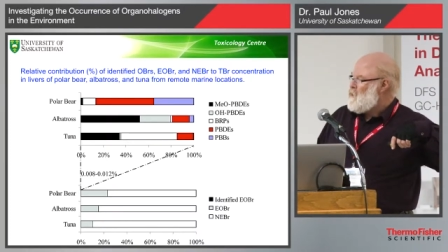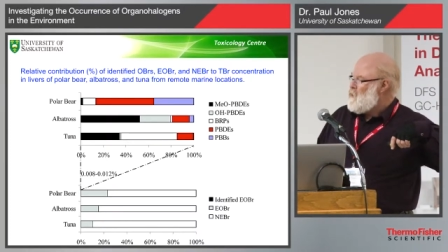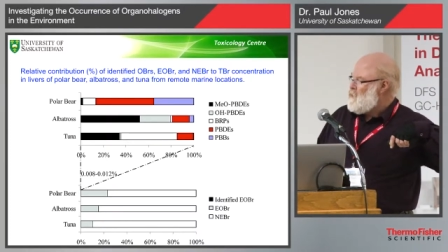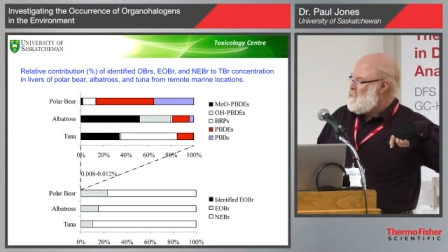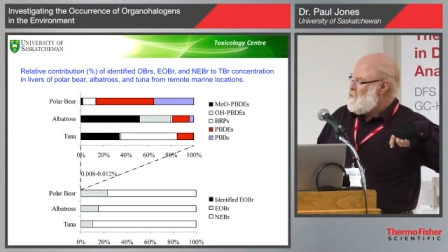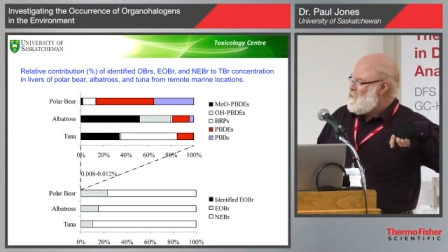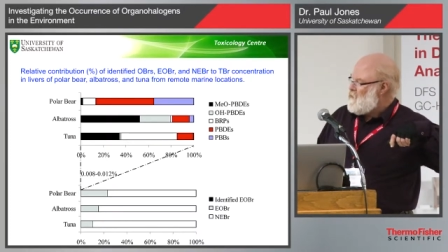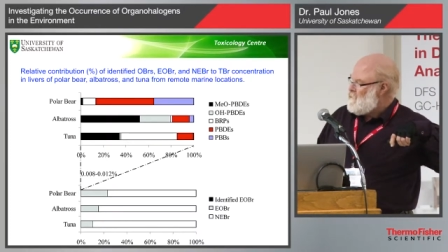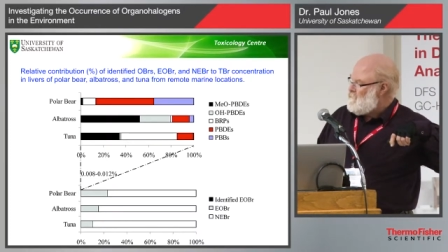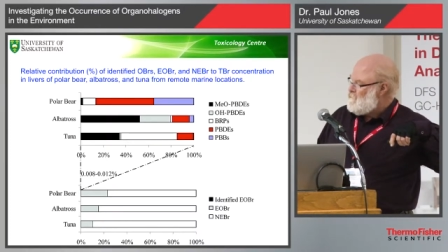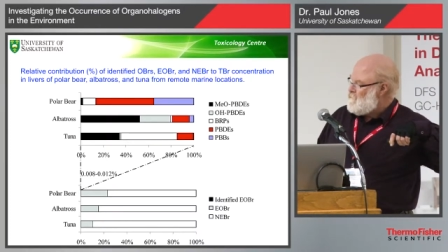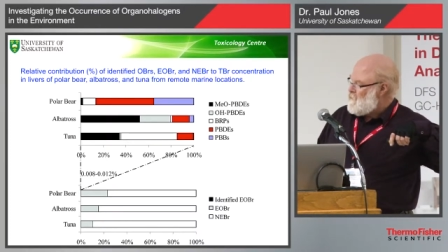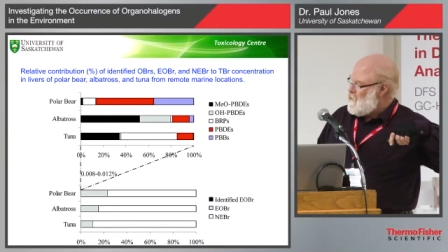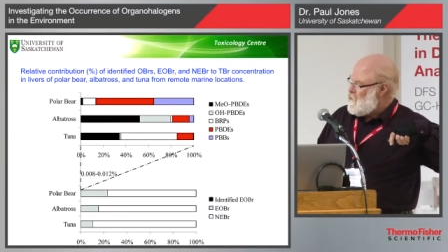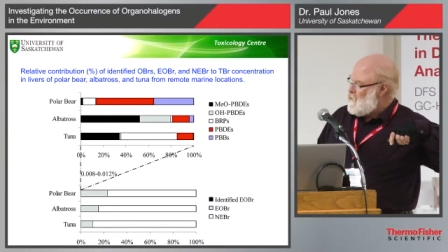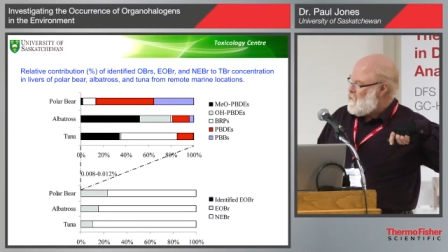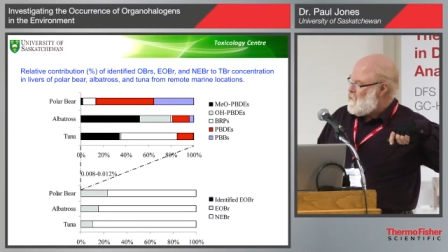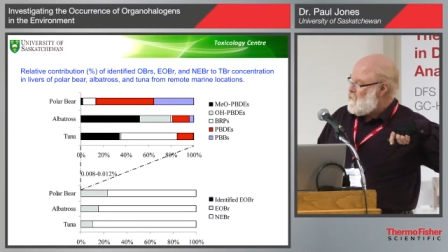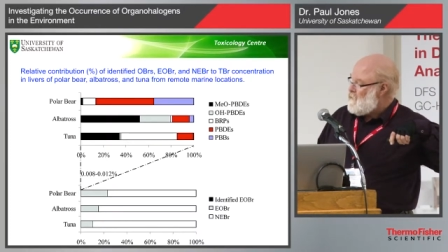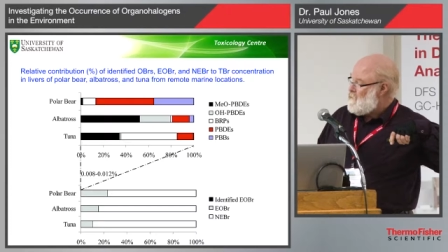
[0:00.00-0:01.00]
bromine,
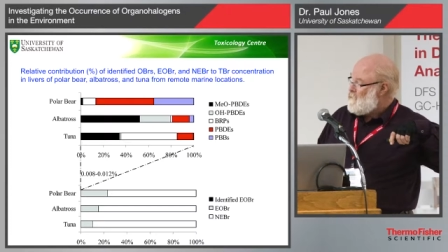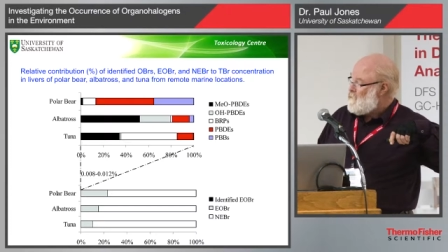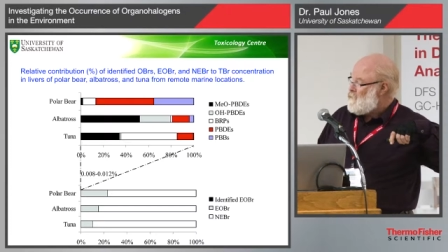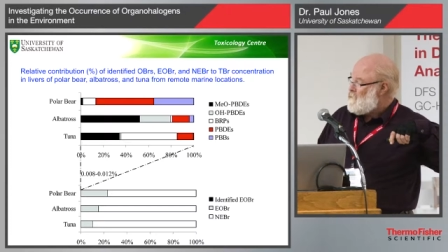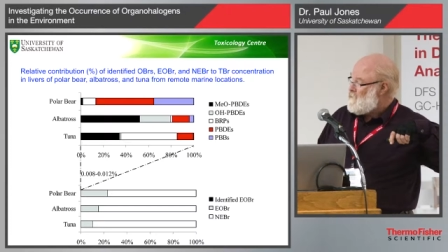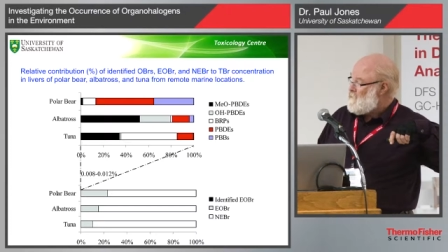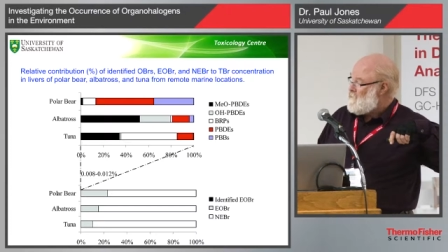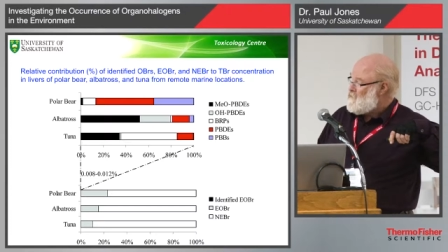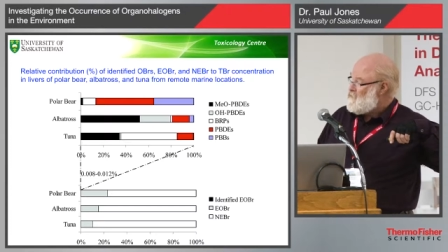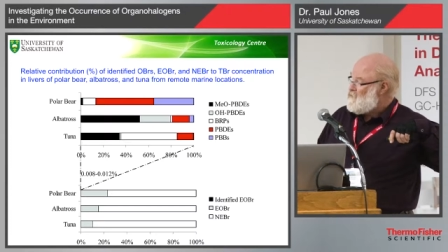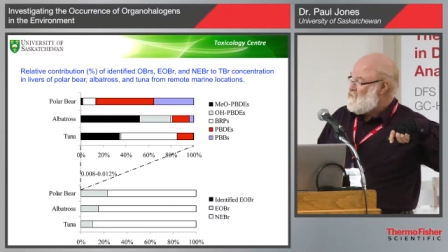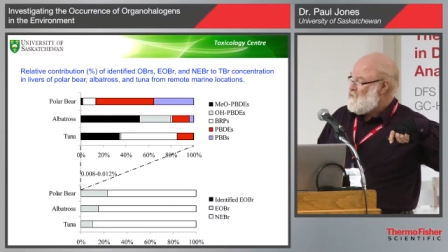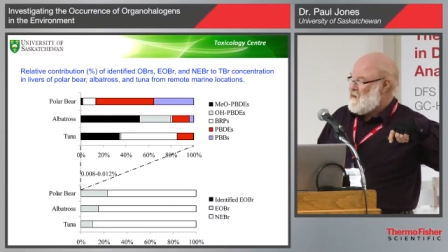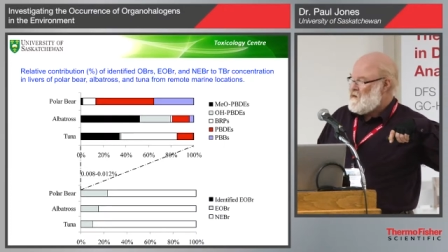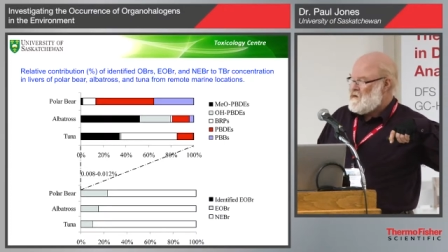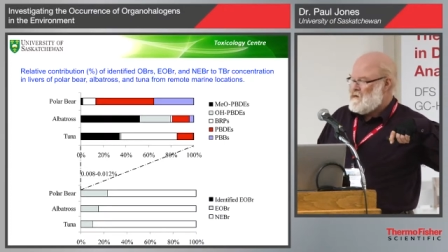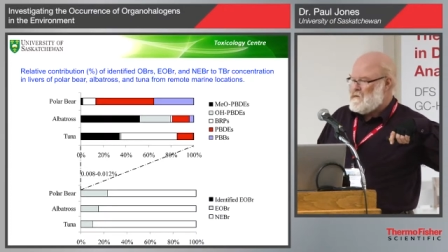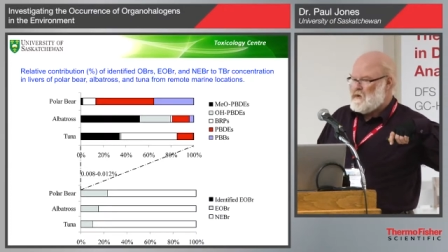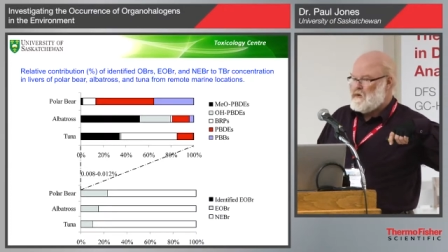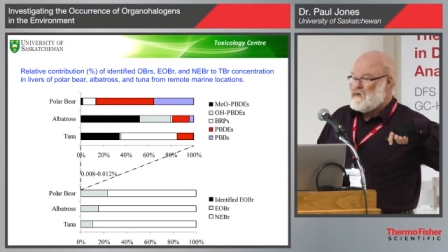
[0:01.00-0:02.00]
uh,
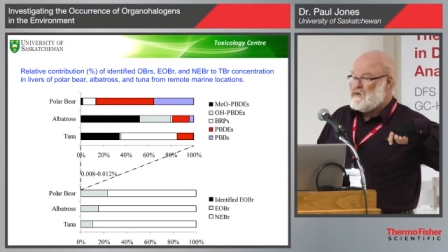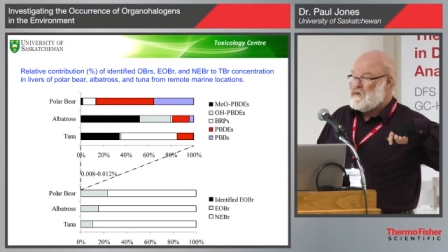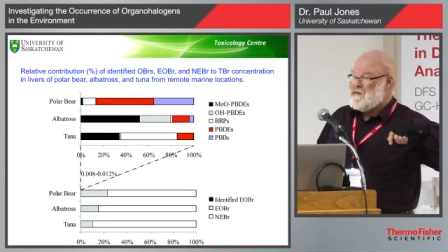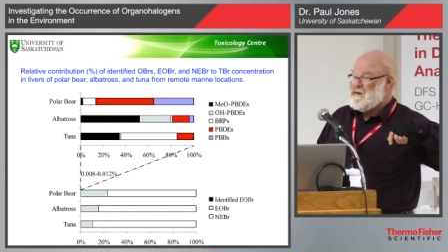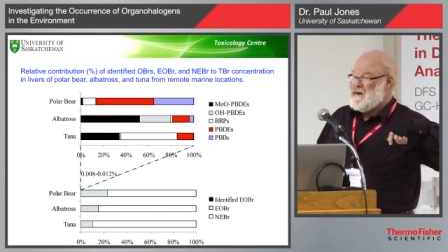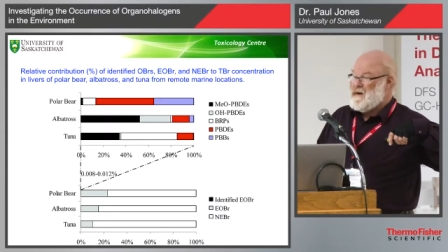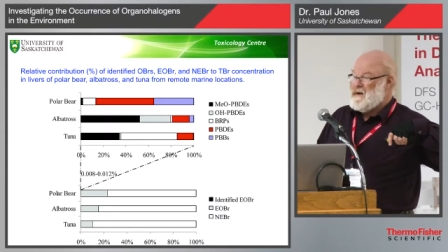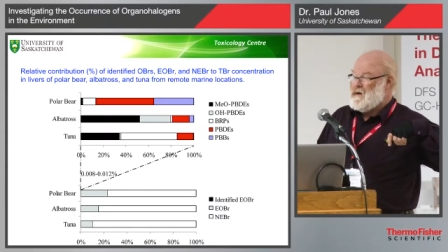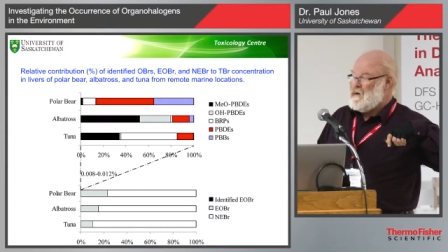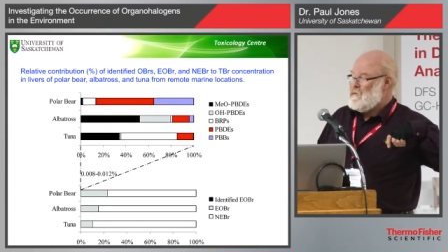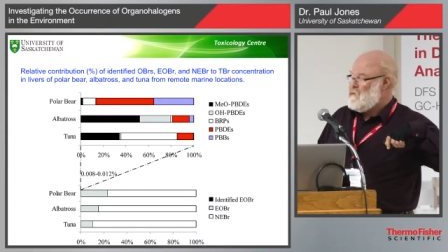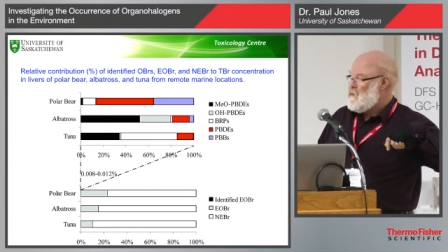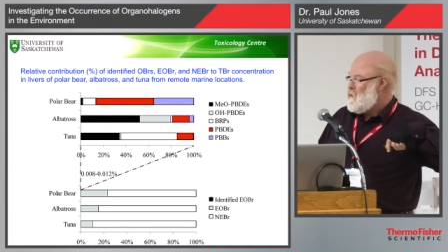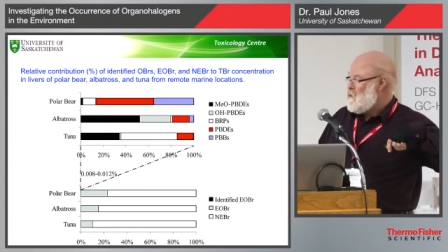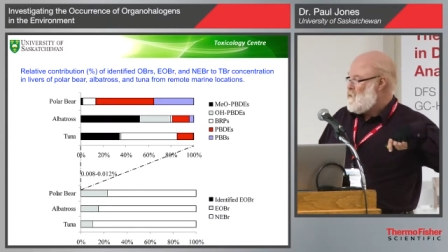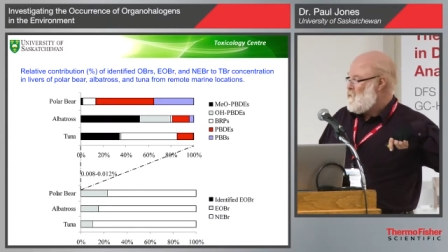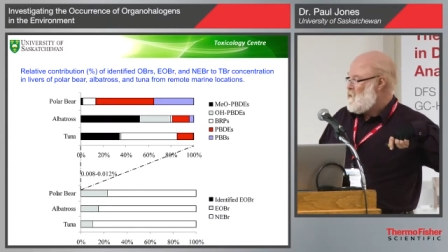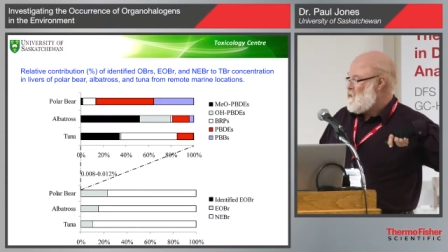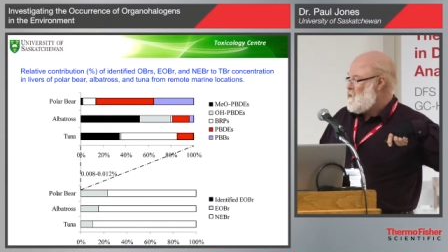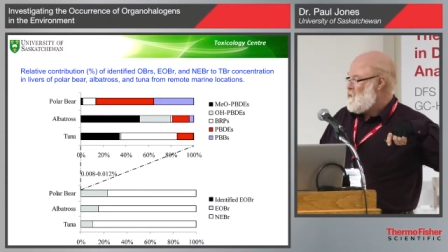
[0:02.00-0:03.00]
extractable organic
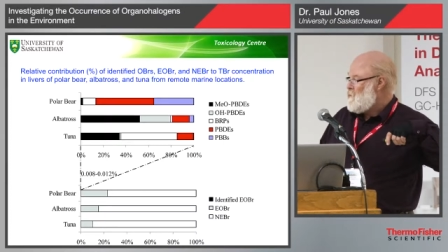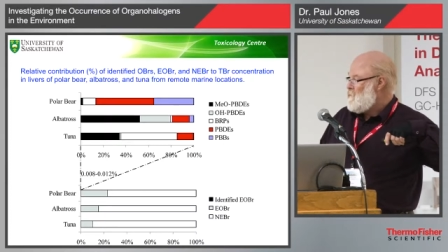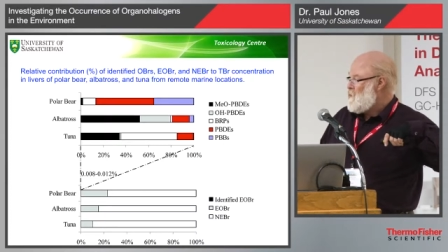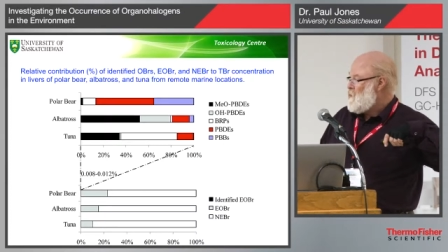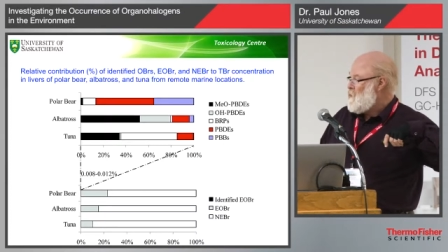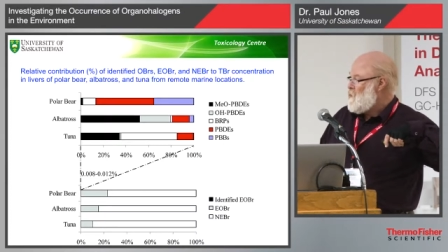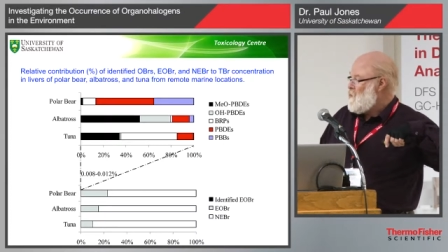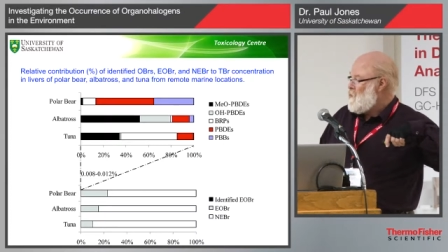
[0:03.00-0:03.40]
bromine,